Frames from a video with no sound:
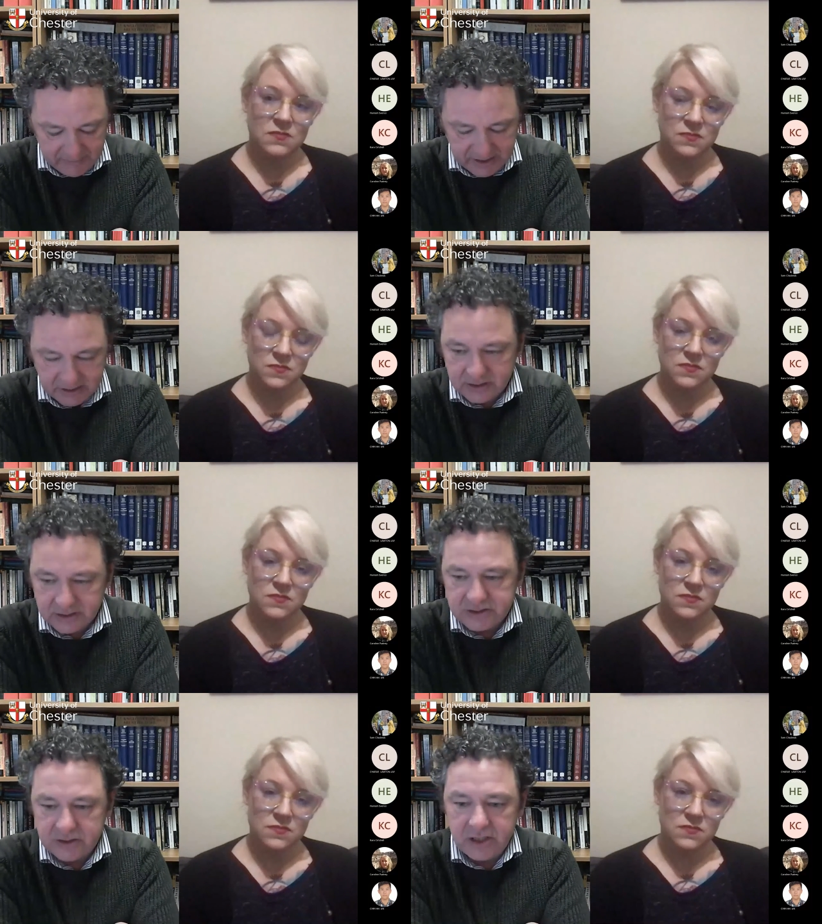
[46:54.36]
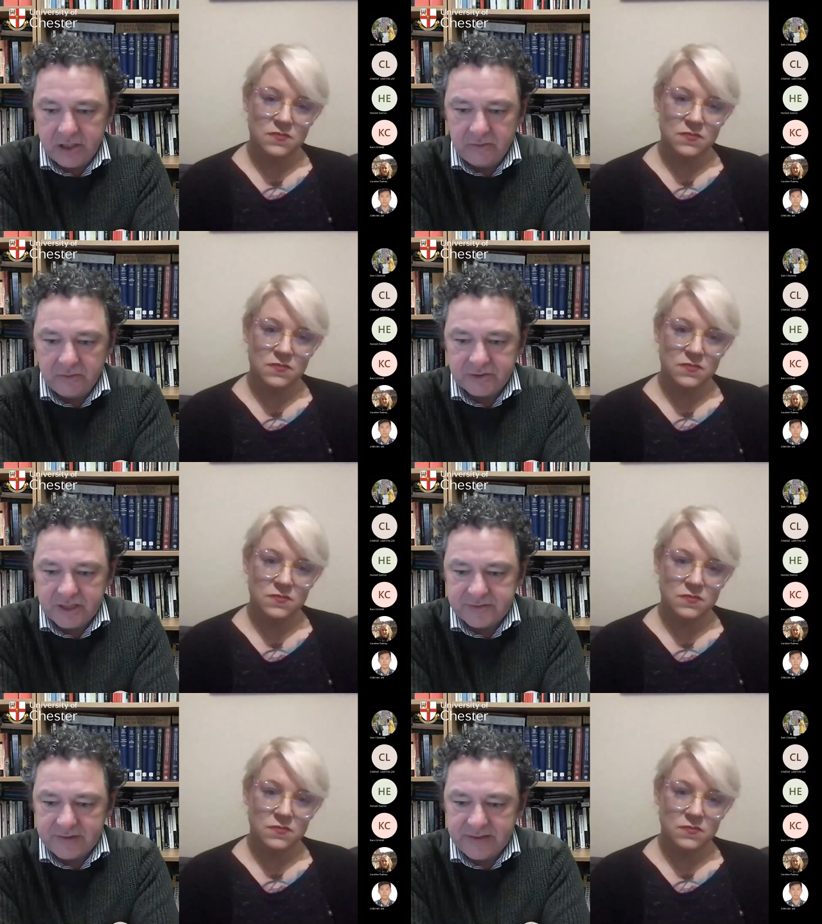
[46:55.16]
Speaker 1: I mean, do, are you?
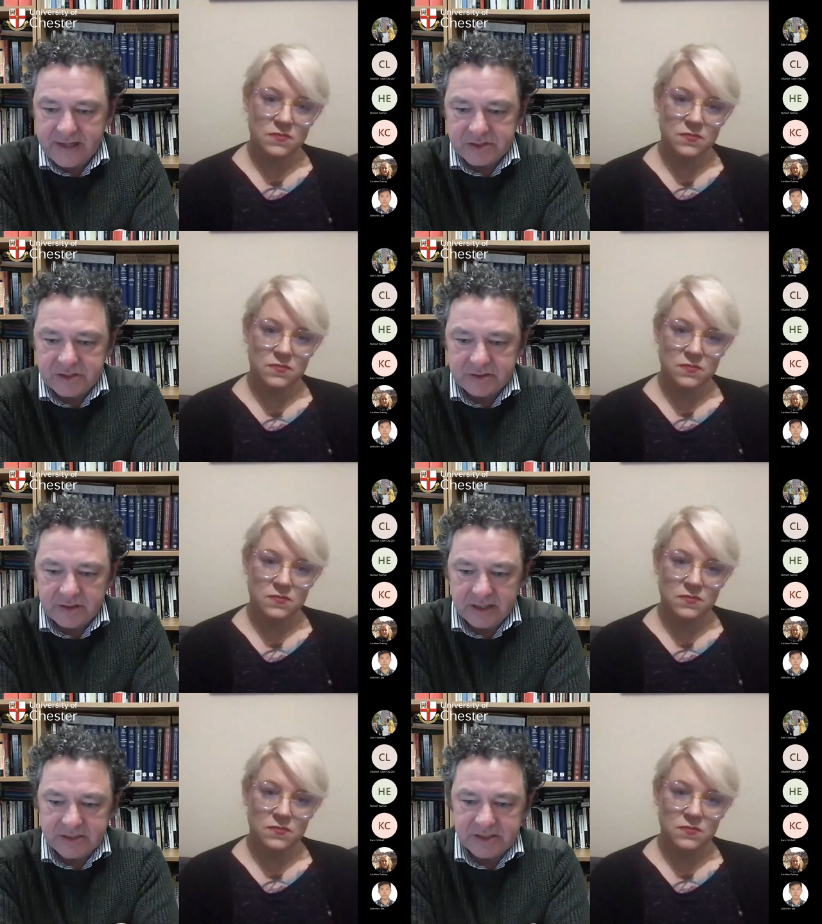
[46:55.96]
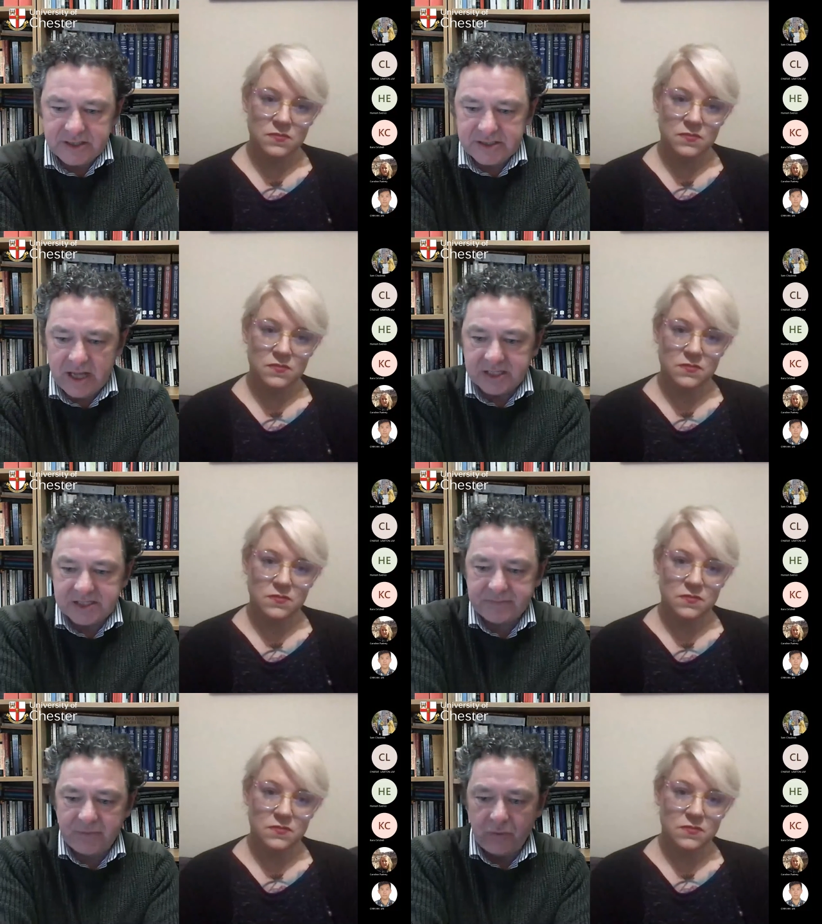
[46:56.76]
Is there anything else you'd like to
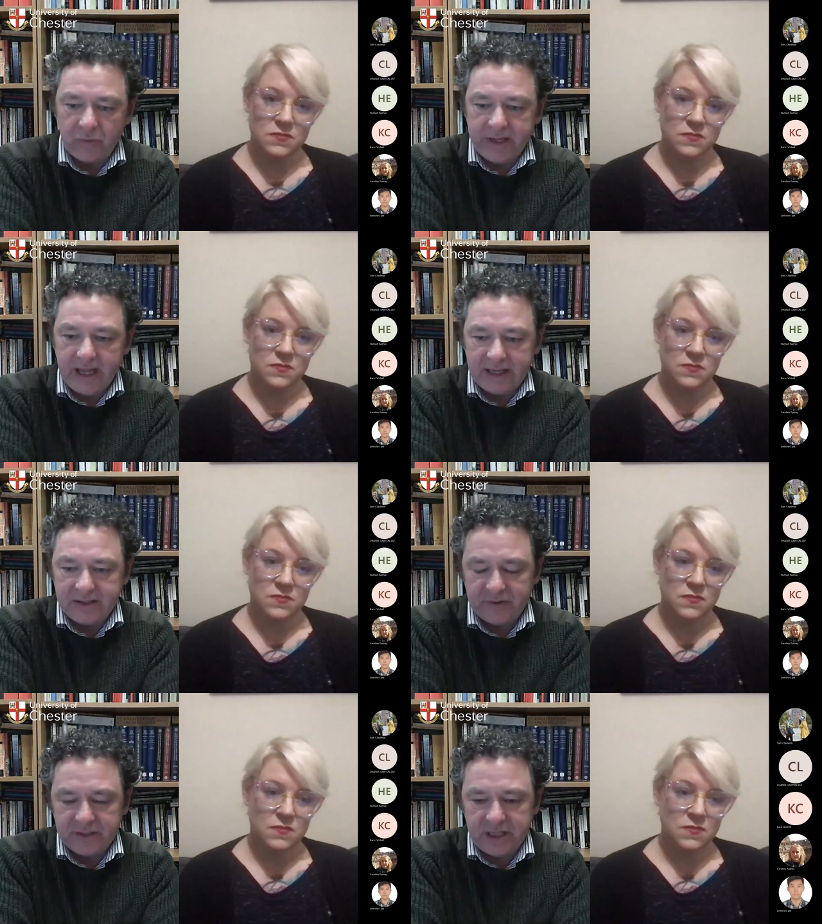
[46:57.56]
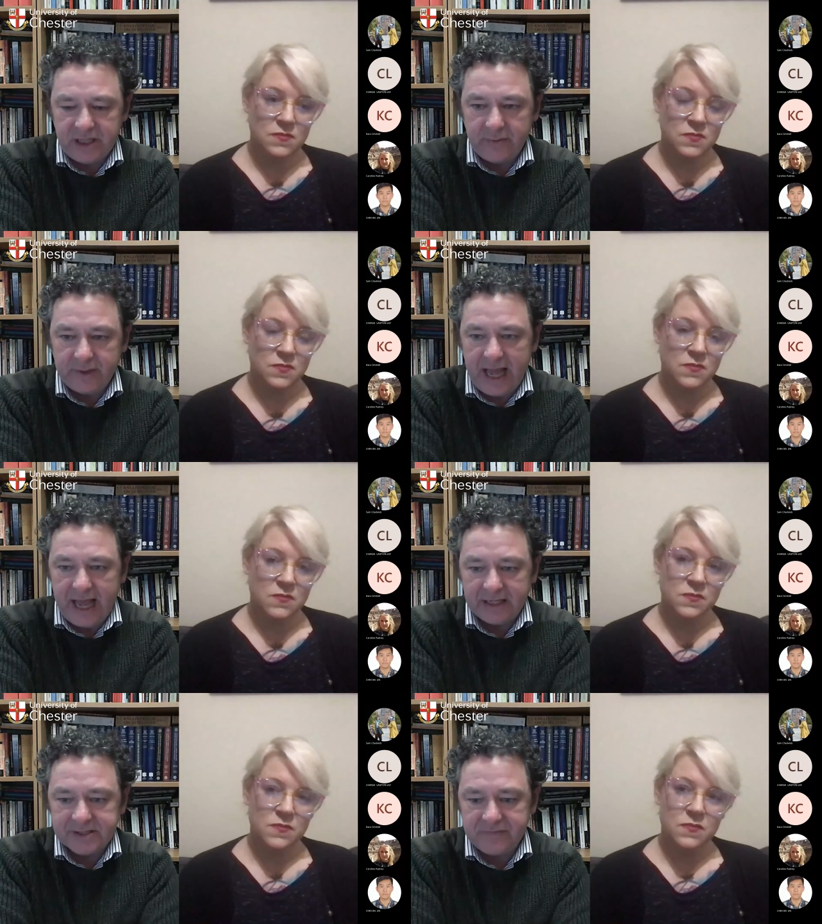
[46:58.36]
discuss before we hand over to Q and
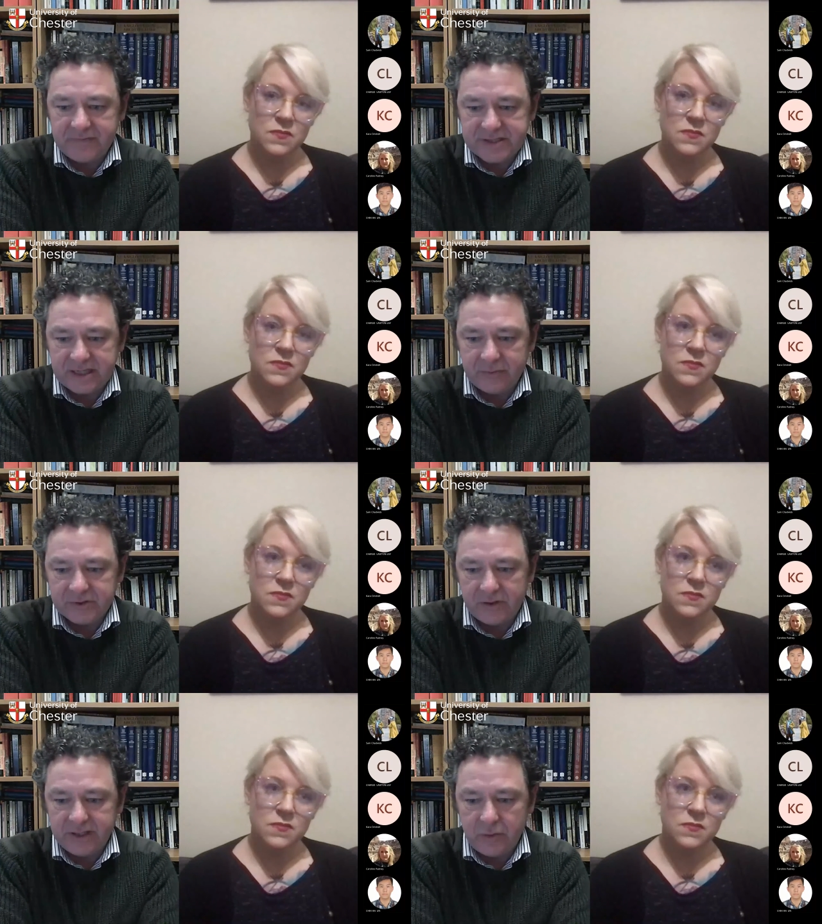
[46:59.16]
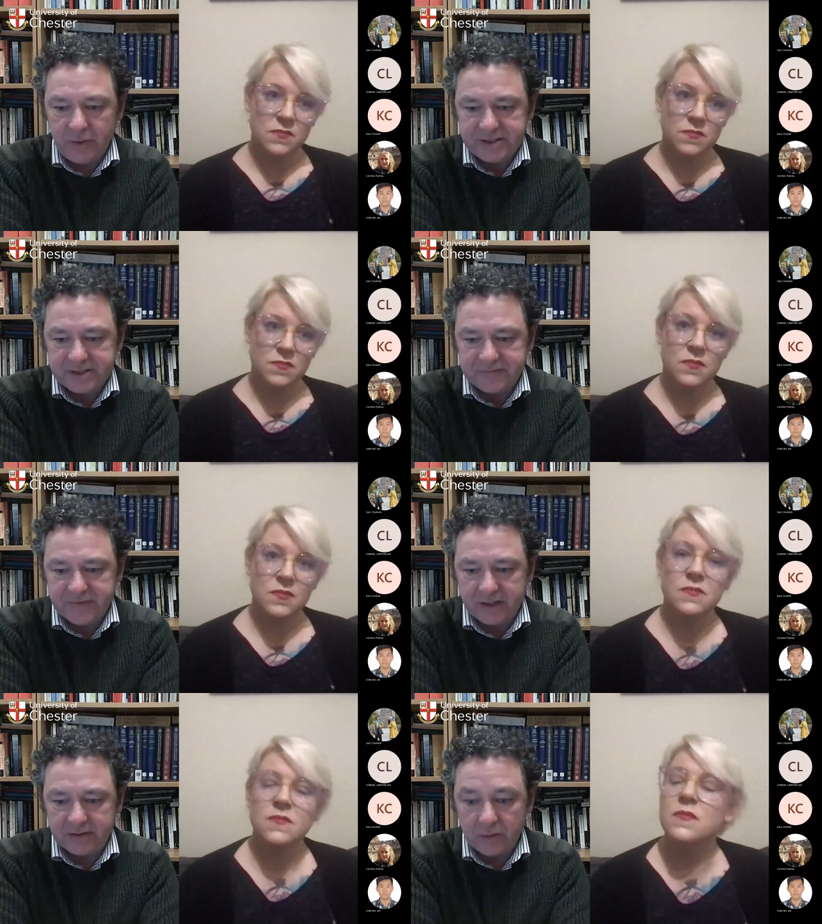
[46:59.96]
A and see if there's anyone's got any
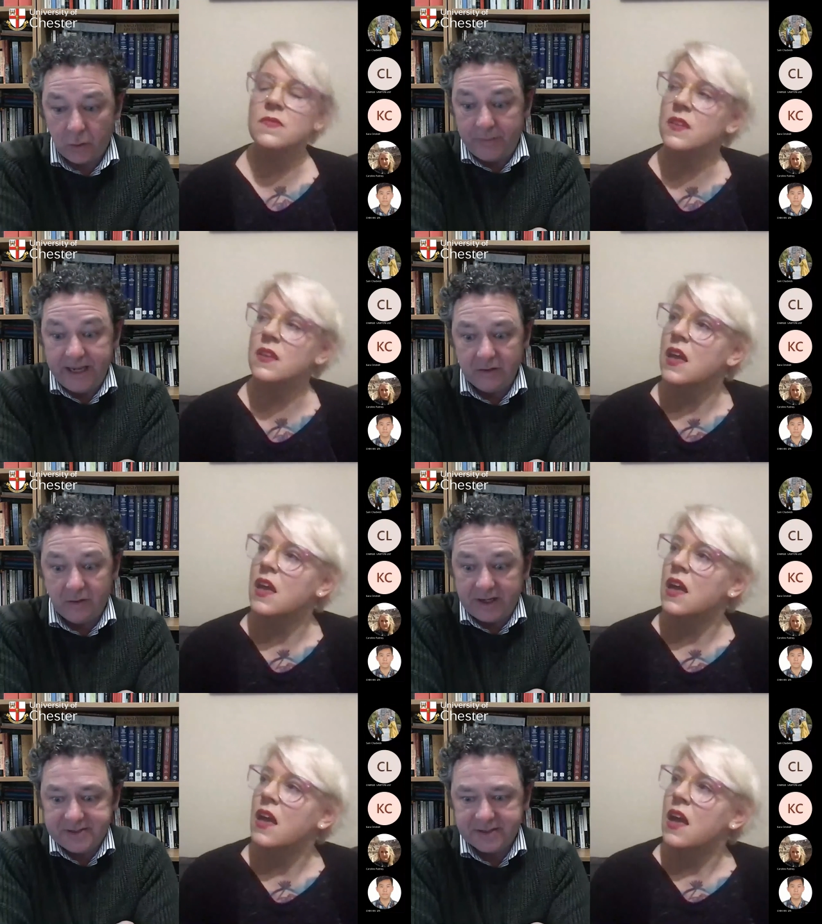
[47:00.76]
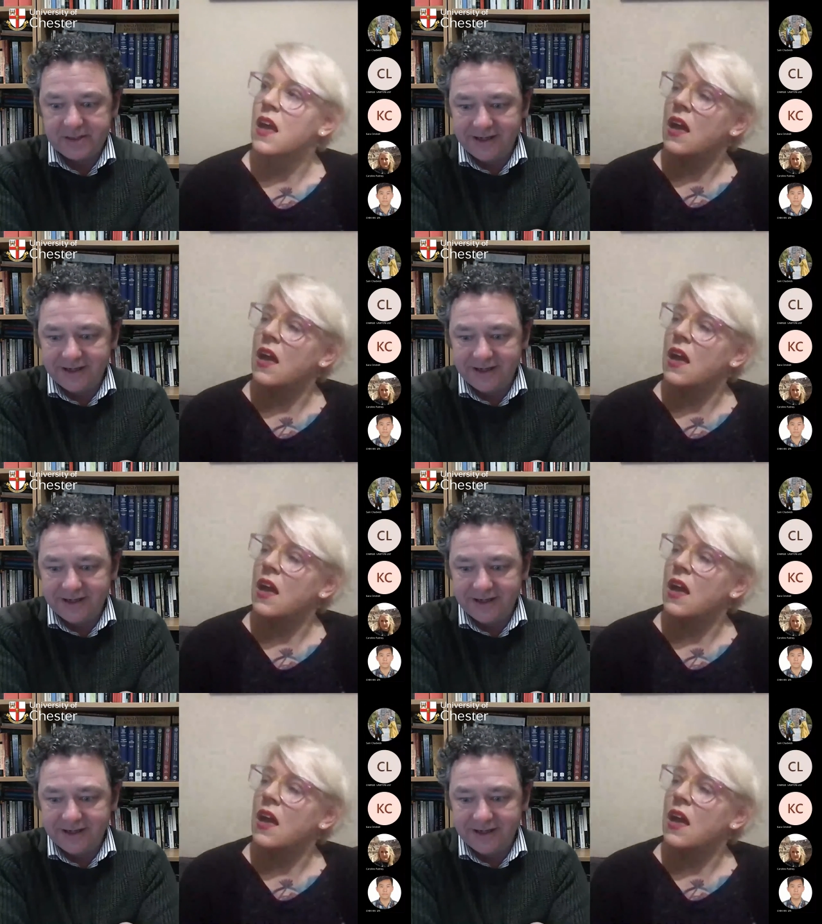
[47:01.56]
questions for you or me or us?